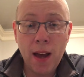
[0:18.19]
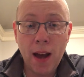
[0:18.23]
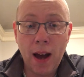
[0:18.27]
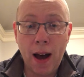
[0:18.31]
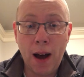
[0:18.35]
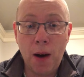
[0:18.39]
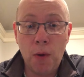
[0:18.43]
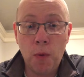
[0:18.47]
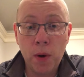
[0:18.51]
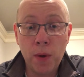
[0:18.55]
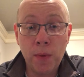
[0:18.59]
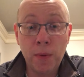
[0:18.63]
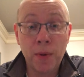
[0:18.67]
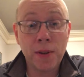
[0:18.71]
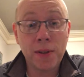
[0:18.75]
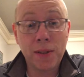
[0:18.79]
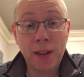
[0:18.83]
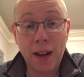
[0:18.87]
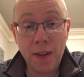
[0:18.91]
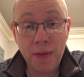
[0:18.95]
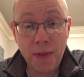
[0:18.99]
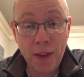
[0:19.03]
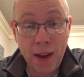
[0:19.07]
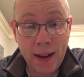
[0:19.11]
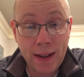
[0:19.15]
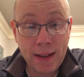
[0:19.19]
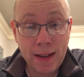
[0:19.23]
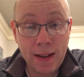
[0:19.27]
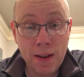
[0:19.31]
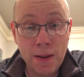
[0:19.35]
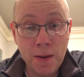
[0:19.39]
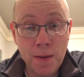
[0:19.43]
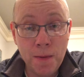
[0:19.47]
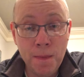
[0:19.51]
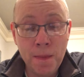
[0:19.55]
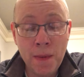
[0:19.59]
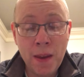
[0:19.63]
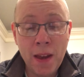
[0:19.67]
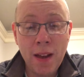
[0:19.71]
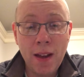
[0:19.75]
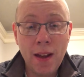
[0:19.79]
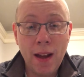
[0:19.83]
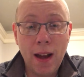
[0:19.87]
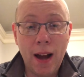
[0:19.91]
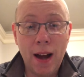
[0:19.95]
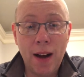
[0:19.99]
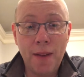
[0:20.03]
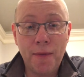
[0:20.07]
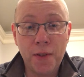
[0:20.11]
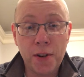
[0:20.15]
uh, we want to say thank you
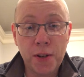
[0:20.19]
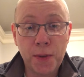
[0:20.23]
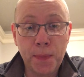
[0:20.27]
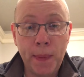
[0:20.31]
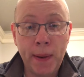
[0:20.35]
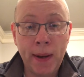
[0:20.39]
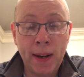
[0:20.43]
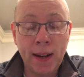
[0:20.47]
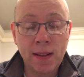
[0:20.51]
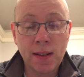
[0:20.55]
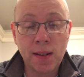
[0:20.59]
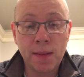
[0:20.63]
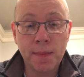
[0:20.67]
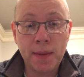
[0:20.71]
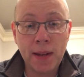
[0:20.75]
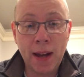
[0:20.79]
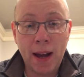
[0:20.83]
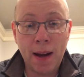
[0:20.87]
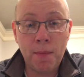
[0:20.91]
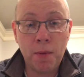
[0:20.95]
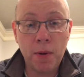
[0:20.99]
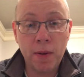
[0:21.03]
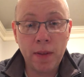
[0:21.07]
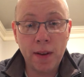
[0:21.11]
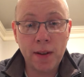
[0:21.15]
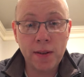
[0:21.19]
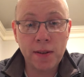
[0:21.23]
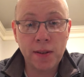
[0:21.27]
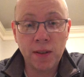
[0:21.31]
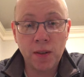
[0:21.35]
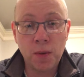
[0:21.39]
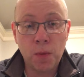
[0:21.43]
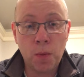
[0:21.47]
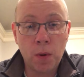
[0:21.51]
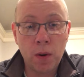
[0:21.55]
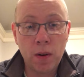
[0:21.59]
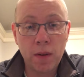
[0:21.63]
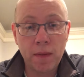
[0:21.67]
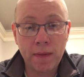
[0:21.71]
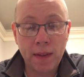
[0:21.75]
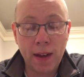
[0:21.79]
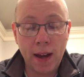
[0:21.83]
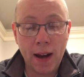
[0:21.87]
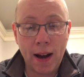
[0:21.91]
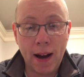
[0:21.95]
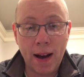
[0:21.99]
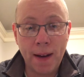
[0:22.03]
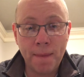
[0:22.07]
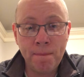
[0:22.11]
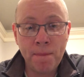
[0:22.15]
uh, for spending some time with us in the Word of
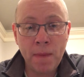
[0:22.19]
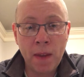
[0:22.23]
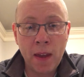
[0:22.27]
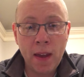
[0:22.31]
God.